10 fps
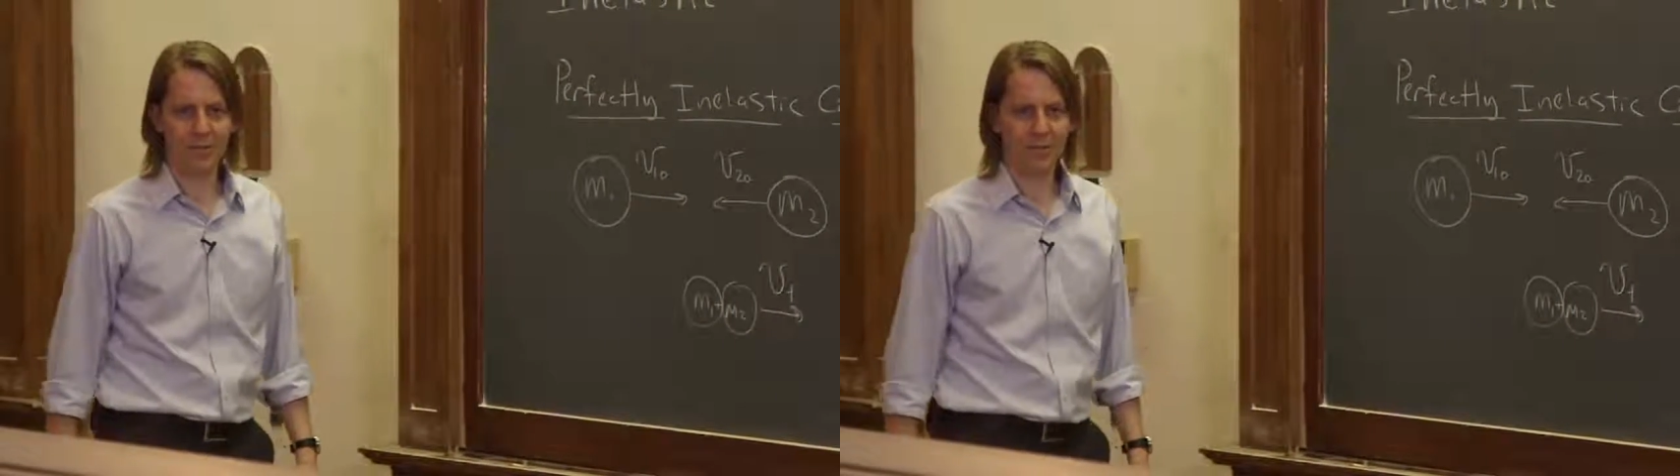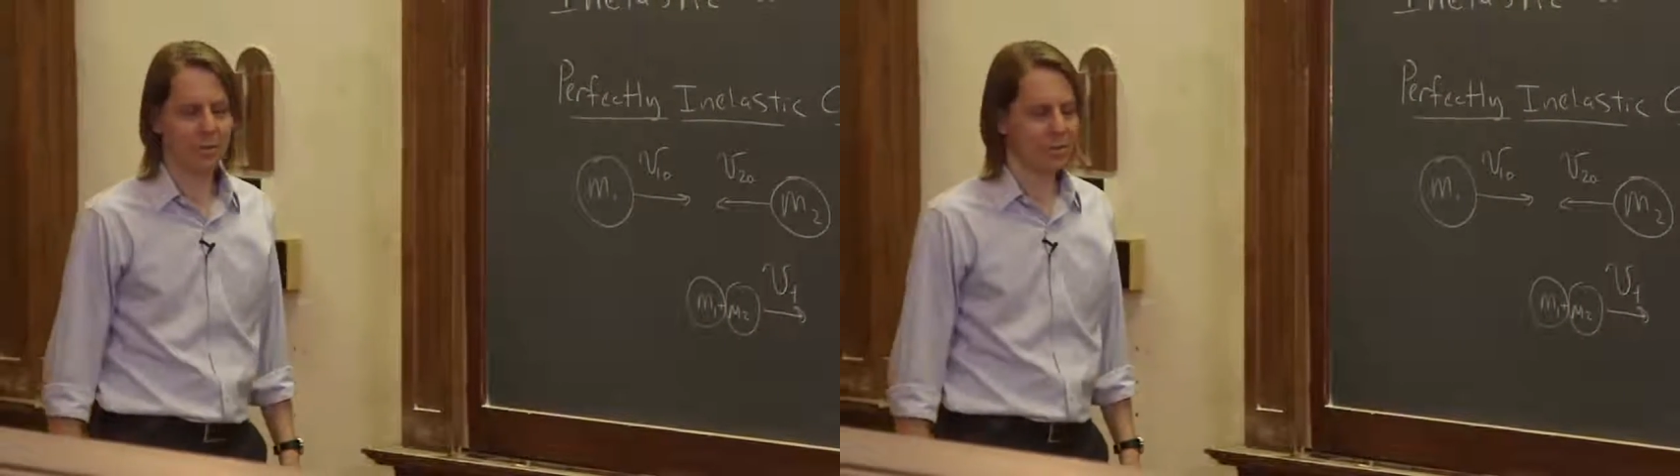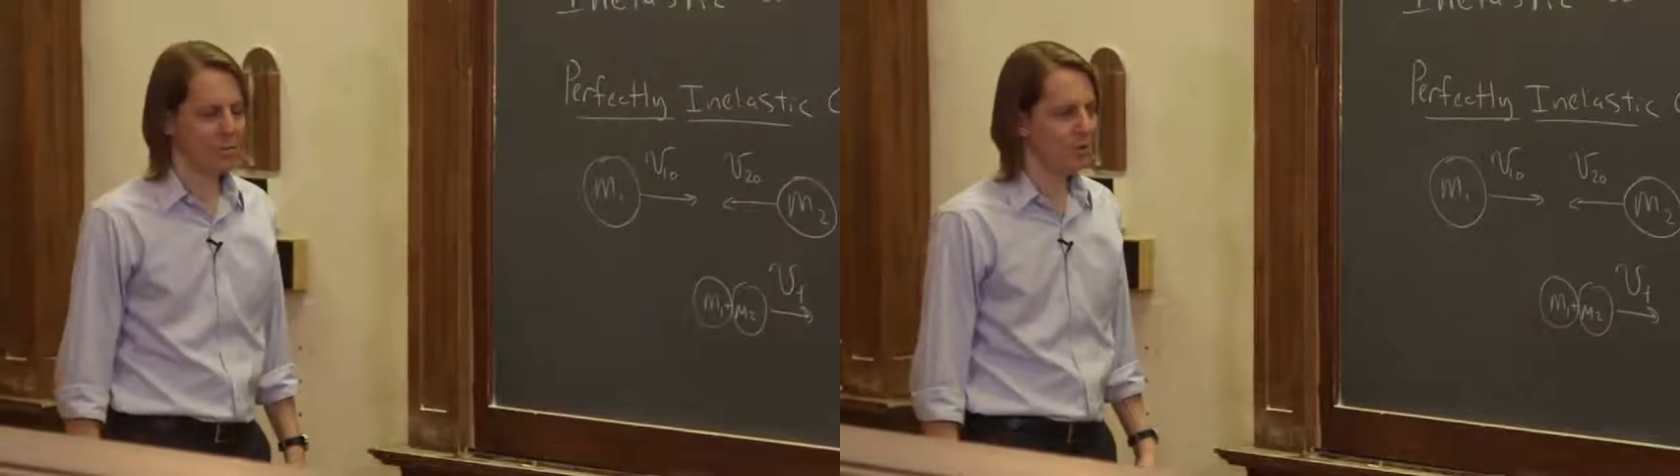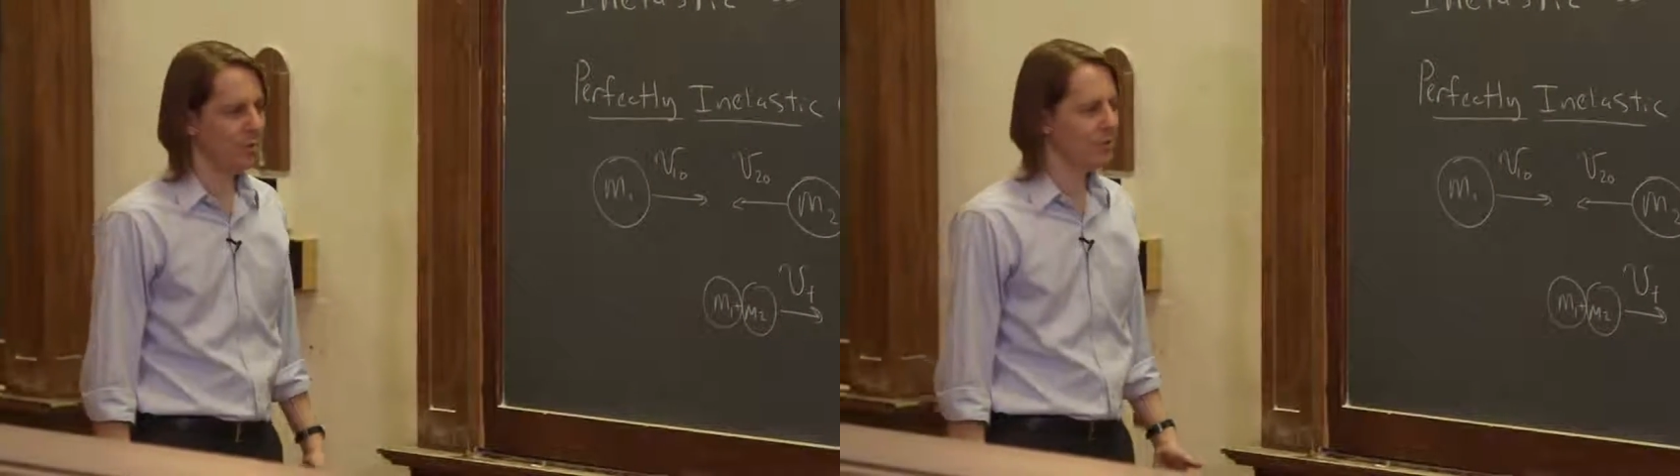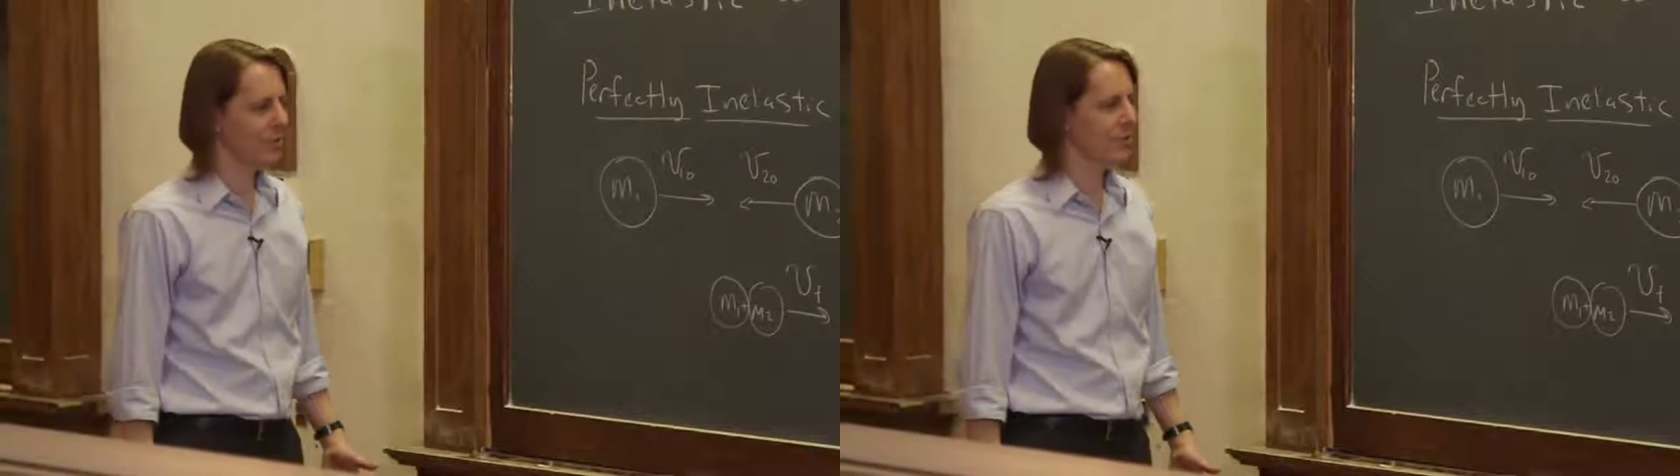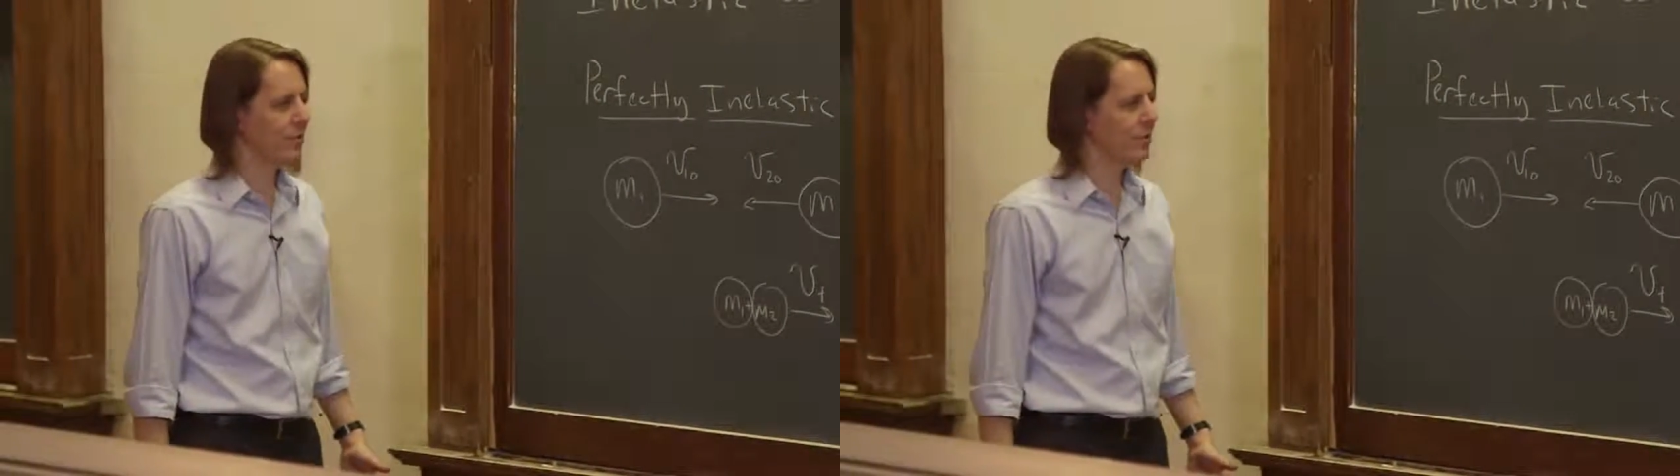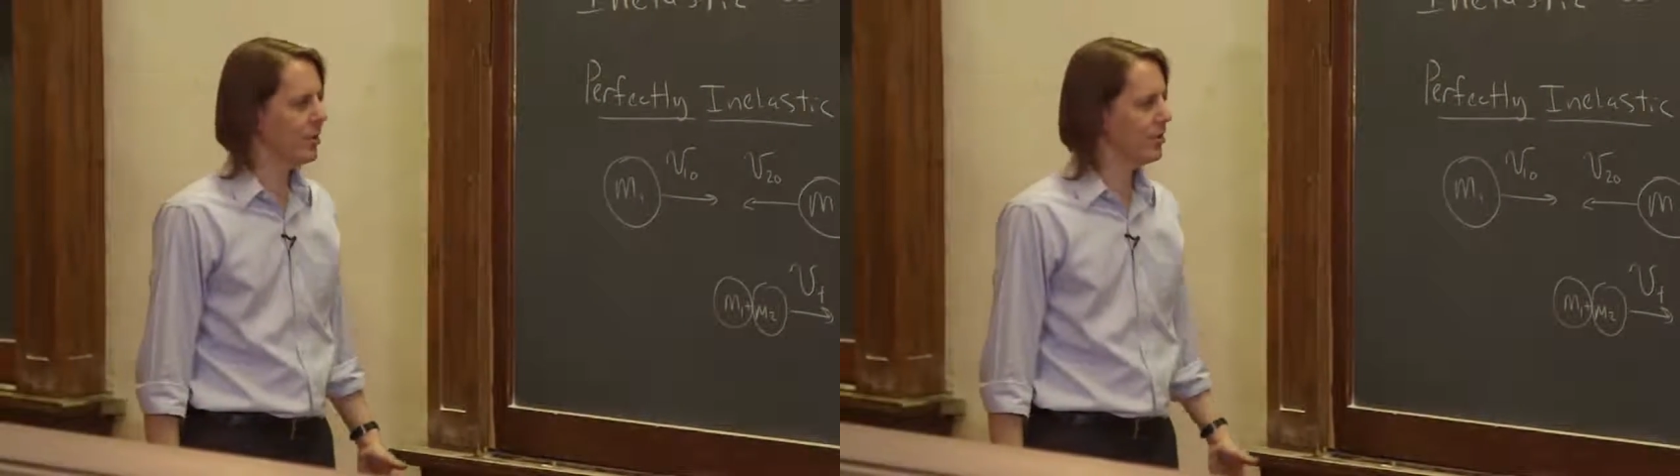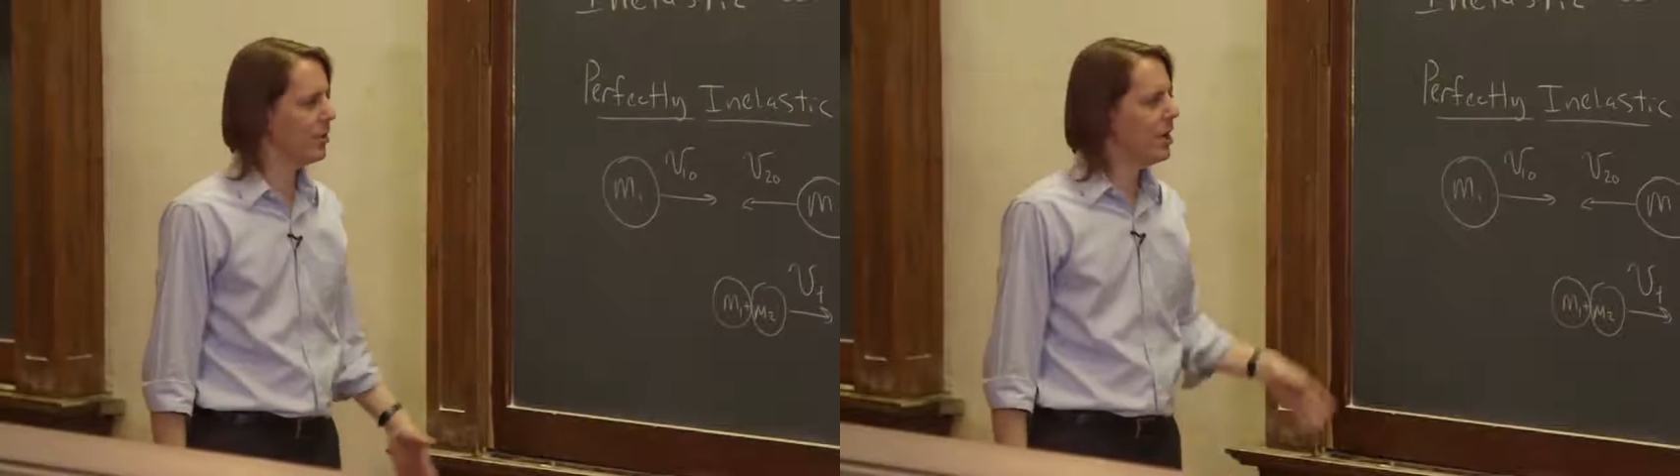So we, we do have to treat this as a
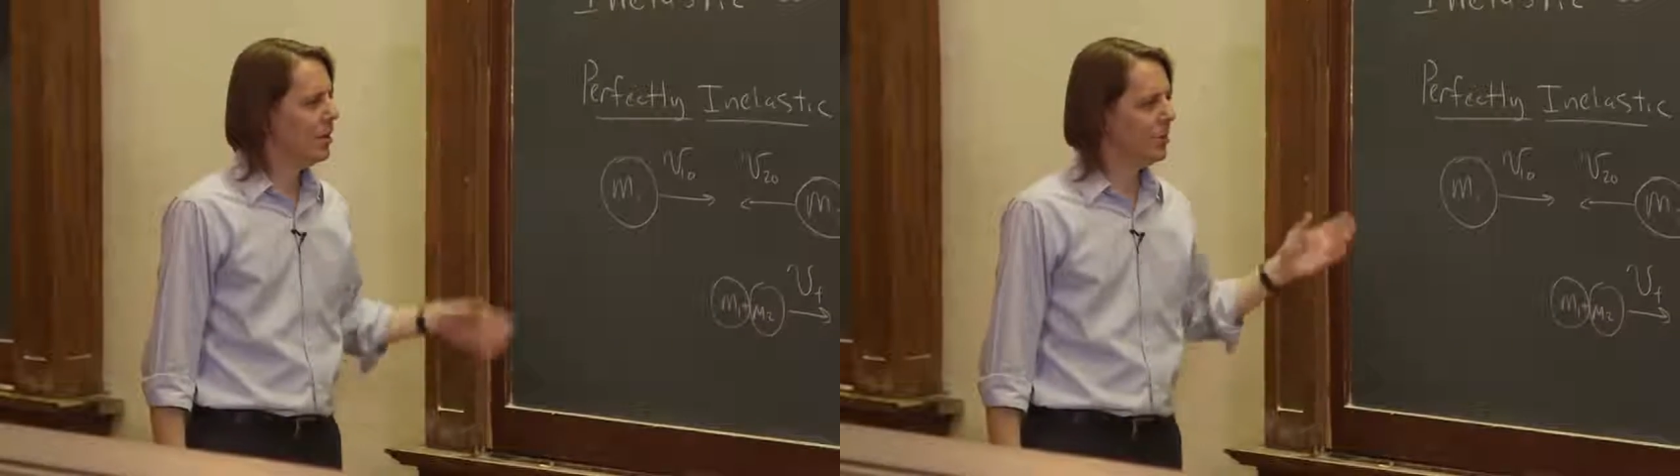vector,